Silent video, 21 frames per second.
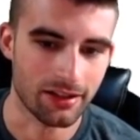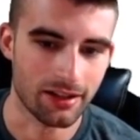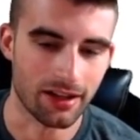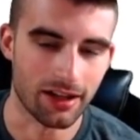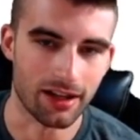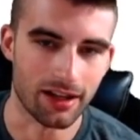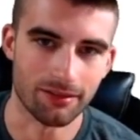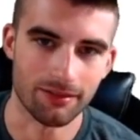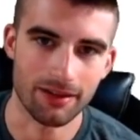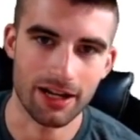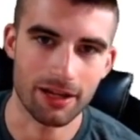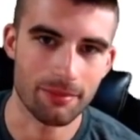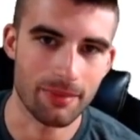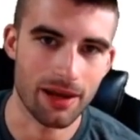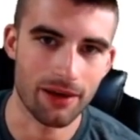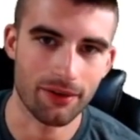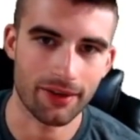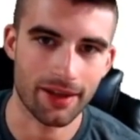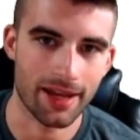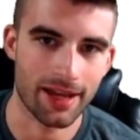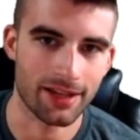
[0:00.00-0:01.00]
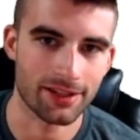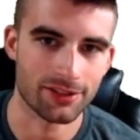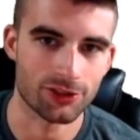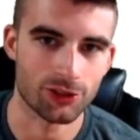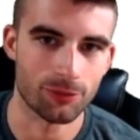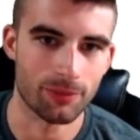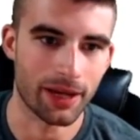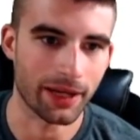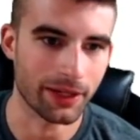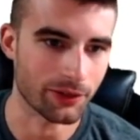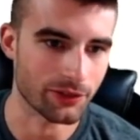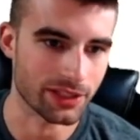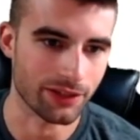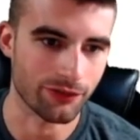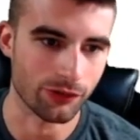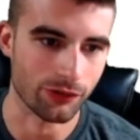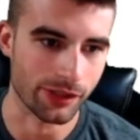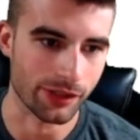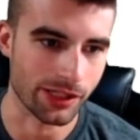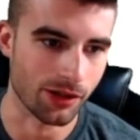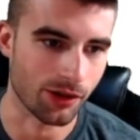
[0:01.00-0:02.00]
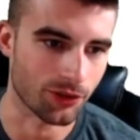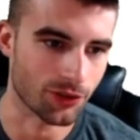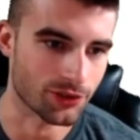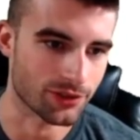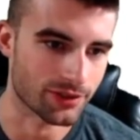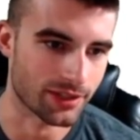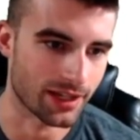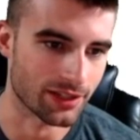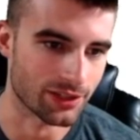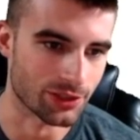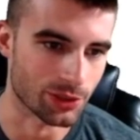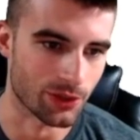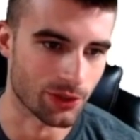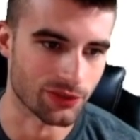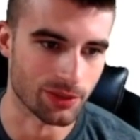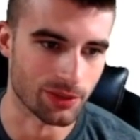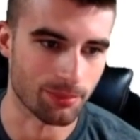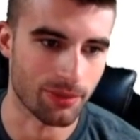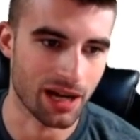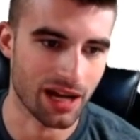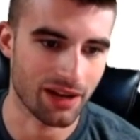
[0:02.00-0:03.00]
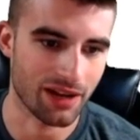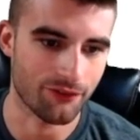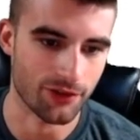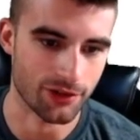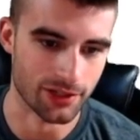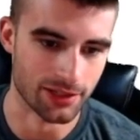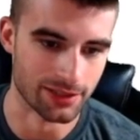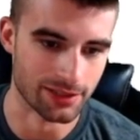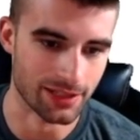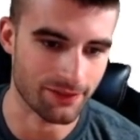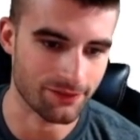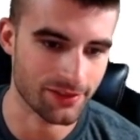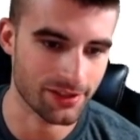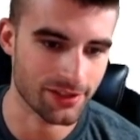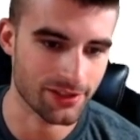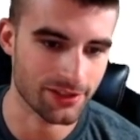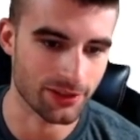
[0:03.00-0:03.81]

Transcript: Ryan Mountcastle, Pedro Severino, all those guys do have some pop versus lefties,